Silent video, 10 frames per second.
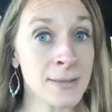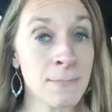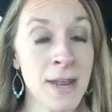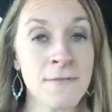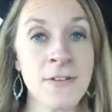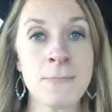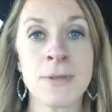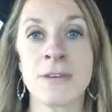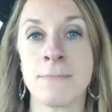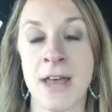some benefit,
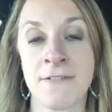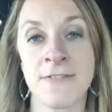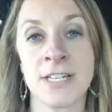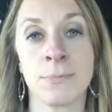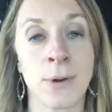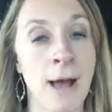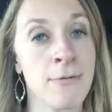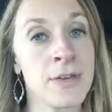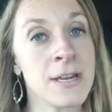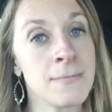but the benefit is
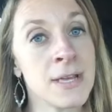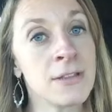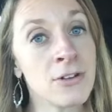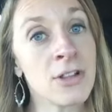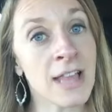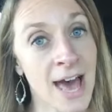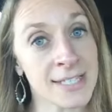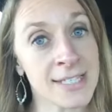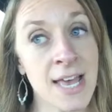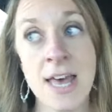probably going to be a little
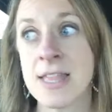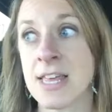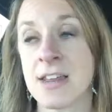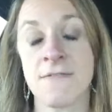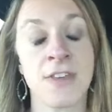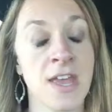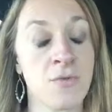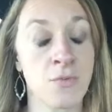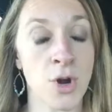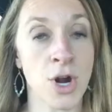less than if they
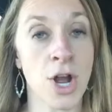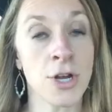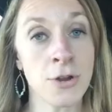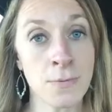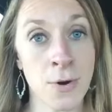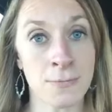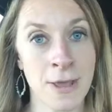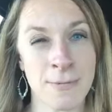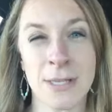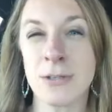were a newborn
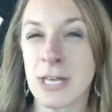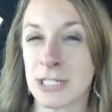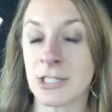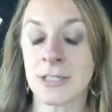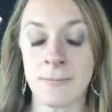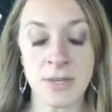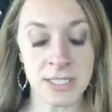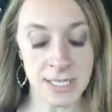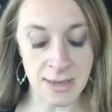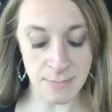baby. So that's just something
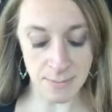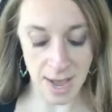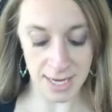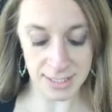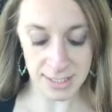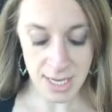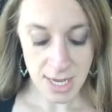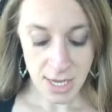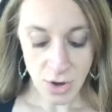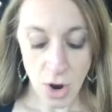to keep in mind.
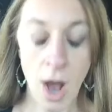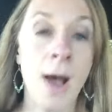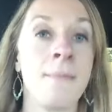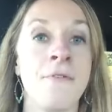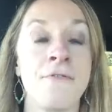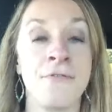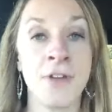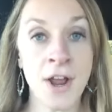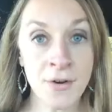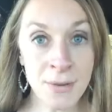Um,
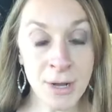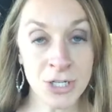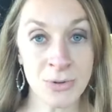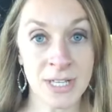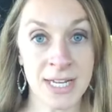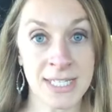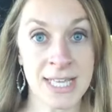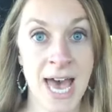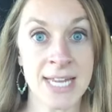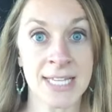very much related to
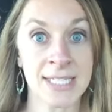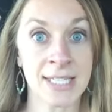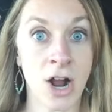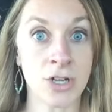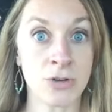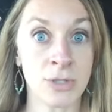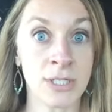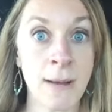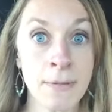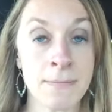that is are you
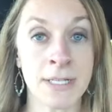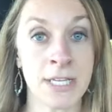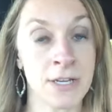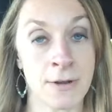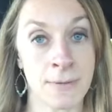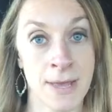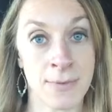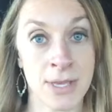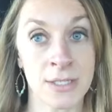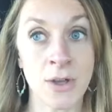supplementing your
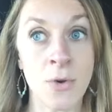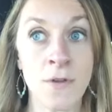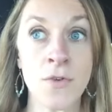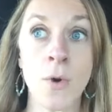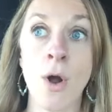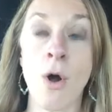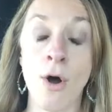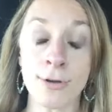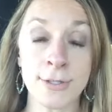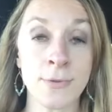baby? So if you are
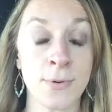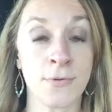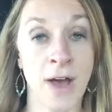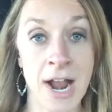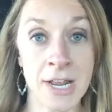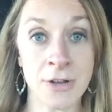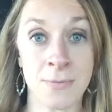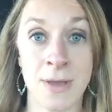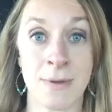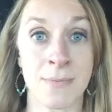also providing
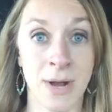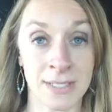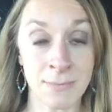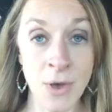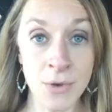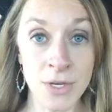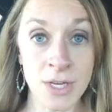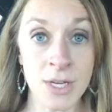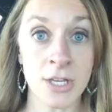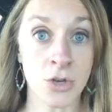your baby breast milk,
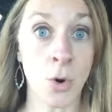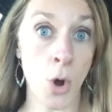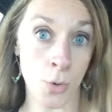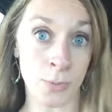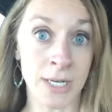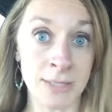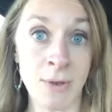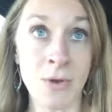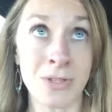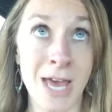your own breast
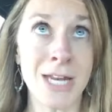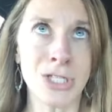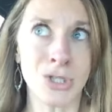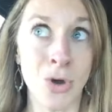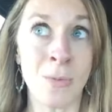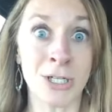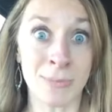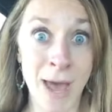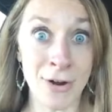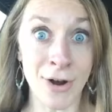milk, that is so
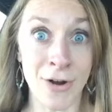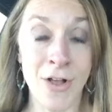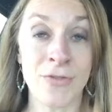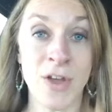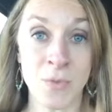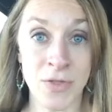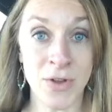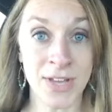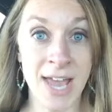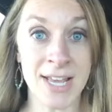much better than what
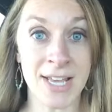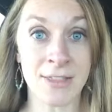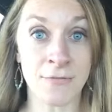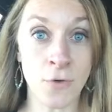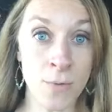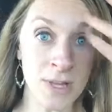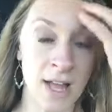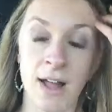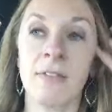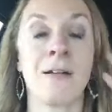they're getting in the
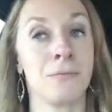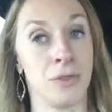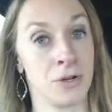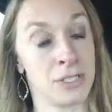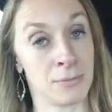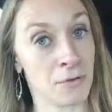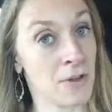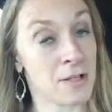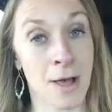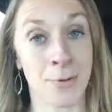formula. Like there is milk
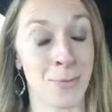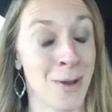fat globule